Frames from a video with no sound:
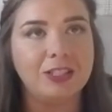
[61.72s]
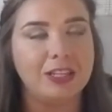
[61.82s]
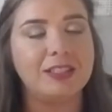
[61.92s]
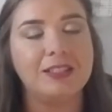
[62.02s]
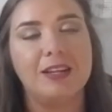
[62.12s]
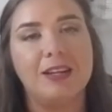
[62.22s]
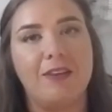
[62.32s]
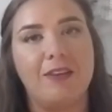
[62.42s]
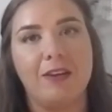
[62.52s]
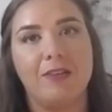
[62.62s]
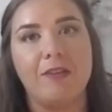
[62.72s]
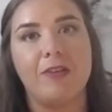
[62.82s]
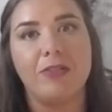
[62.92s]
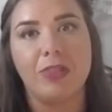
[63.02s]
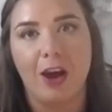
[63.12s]
just never,
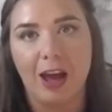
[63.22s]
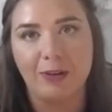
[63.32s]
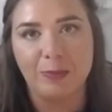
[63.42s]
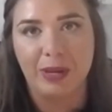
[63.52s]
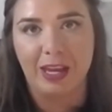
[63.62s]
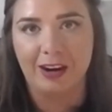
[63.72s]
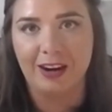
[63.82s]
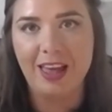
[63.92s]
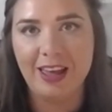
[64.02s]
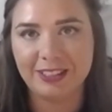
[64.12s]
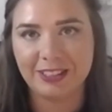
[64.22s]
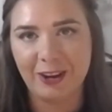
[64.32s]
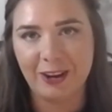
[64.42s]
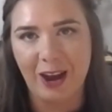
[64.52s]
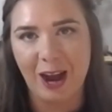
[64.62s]
ever thought I would be here.
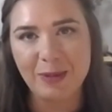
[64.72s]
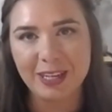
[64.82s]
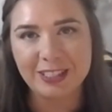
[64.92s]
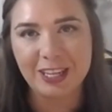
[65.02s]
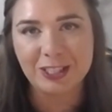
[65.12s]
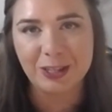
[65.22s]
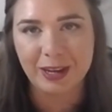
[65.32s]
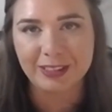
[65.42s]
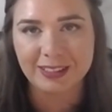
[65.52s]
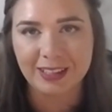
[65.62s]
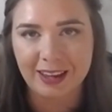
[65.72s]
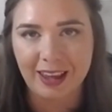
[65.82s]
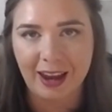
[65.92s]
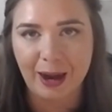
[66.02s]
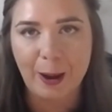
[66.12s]
So I'm going to teach you about
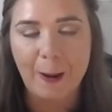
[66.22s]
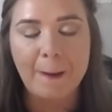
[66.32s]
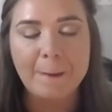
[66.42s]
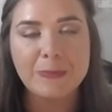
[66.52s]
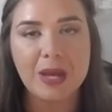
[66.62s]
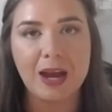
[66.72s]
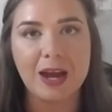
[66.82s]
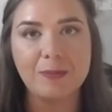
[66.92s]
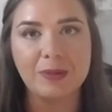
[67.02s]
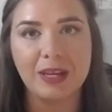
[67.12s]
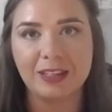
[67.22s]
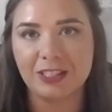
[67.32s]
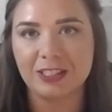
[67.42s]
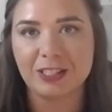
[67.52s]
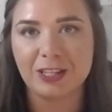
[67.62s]
skincare. And
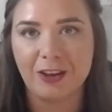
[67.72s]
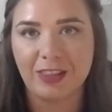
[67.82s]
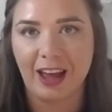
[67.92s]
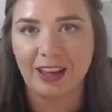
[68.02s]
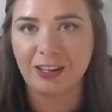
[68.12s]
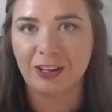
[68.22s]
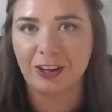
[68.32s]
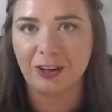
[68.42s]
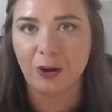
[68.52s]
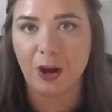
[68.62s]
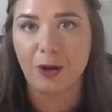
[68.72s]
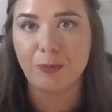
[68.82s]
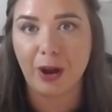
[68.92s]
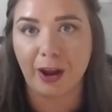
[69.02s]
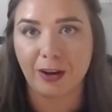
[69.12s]
just know that,
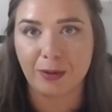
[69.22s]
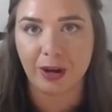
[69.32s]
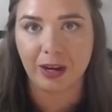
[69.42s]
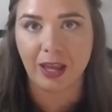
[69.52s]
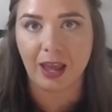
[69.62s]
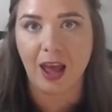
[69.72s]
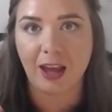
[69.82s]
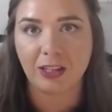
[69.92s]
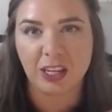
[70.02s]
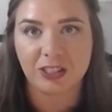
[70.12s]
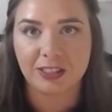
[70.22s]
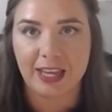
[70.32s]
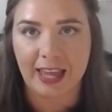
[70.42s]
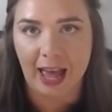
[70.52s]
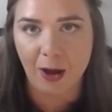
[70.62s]
prior to Mary Kay, I used to actually
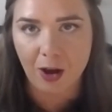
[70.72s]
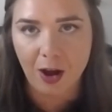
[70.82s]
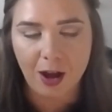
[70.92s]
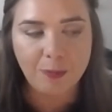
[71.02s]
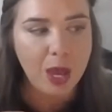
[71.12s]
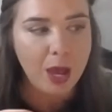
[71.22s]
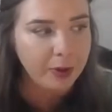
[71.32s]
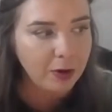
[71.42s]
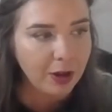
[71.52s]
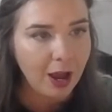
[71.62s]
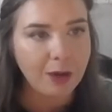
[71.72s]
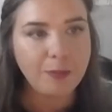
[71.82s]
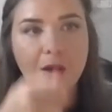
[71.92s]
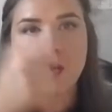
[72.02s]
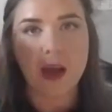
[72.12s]
take alcohol, put on a cotton
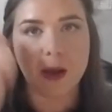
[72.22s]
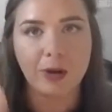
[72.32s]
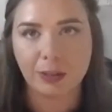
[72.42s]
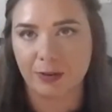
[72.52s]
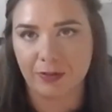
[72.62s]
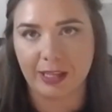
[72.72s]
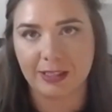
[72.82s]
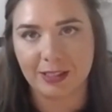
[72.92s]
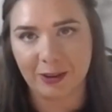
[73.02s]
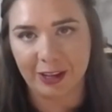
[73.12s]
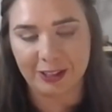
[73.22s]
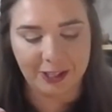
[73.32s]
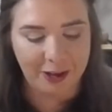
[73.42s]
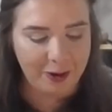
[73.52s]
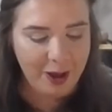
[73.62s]
ball, and wash my face. Okay,
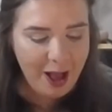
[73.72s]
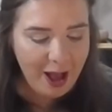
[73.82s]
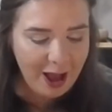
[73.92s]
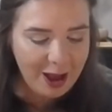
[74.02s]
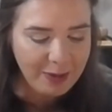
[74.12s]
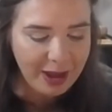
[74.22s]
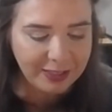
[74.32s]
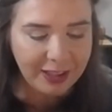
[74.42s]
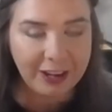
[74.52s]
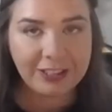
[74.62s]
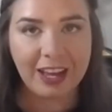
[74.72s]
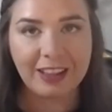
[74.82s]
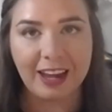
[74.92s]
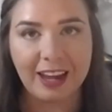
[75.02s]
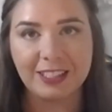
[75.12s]
so I learned a
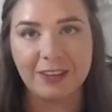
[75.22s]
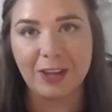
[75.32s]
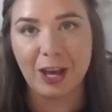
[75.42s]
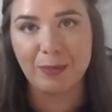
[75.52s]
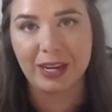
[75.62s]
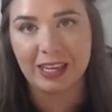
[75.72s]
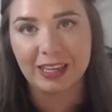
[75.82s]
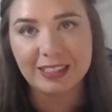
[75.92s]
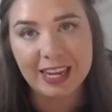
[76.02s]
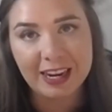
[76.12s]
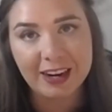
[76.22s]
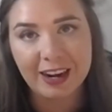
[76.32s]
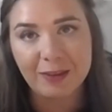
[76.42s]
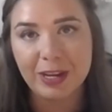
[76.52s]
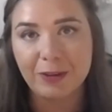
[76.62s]
lot of stuff coming in here.
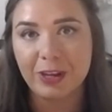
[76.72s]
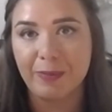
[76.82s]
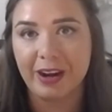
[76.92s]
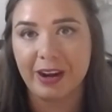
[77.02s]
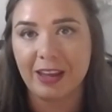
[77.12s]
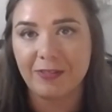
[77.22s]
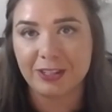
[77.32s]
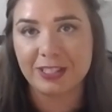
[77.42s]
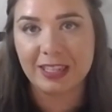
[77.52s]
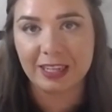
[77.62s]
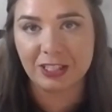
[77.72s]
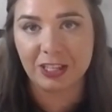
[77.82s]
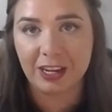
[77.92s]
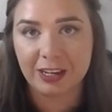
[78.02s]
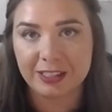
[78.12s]
I've been in with Mary Kay for 6
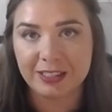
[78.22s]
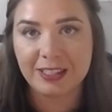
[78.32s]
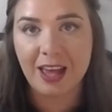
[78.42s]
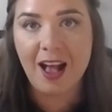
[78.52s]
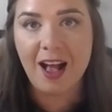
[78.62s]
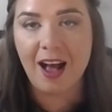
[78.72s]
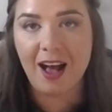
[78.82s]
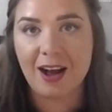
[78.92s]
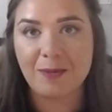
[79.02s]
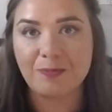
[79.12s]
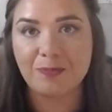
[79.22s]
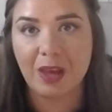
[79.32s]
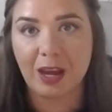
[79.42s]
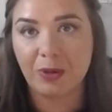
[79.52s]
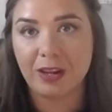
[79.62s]
years.
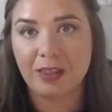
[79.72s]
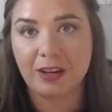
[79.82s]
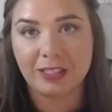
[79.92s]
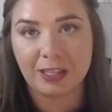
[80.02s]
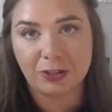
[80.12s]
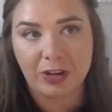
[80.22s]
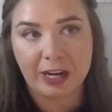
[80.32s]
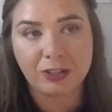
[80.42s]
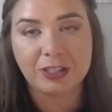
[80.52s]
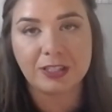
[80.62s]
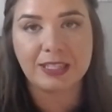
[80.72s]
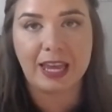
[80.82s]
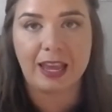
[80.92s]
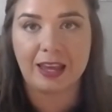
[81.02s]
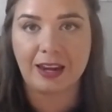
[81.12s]
I'm one of their sales directors
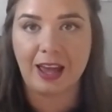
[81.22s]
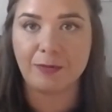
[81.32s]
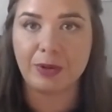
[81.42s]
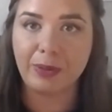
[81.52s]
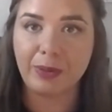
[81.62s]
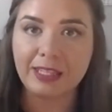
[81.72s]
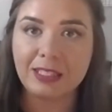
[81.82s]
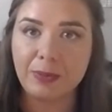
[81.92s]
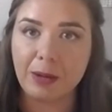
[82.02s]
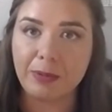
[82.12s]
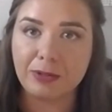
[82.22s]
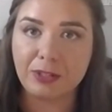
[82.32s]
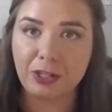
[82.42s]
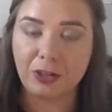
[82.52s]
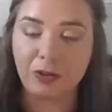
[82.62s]
and have been blessed to be able
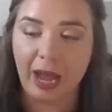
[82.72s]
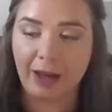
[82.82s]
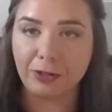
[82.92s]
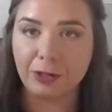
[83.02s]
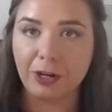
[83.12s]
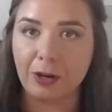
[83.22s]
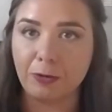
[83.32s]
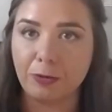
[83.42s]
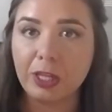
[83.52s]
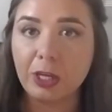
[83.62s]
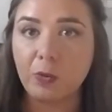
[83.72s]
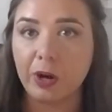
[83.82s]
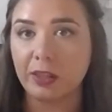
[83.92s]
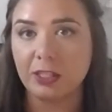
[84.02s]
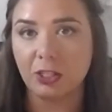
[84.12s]
to, after really
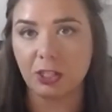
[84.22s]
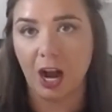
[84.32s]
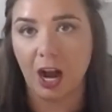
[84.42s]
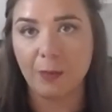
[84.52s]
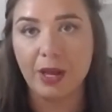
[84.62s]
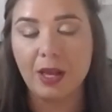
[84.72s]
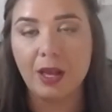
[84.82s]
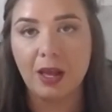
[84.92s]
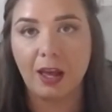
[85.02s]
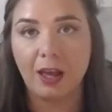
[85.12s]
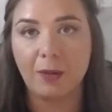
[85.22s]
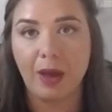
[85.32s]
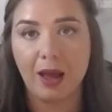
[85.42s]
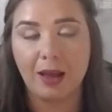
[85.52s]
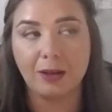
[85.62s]
working this job
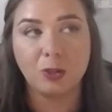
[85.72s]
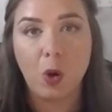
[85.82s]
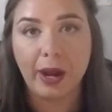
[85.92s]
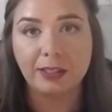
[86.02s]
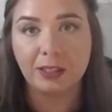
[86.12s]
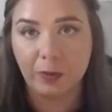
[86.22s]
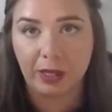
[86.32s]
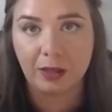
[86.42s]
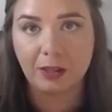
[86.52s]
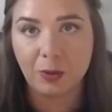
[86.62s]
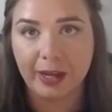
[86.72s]
twice a week,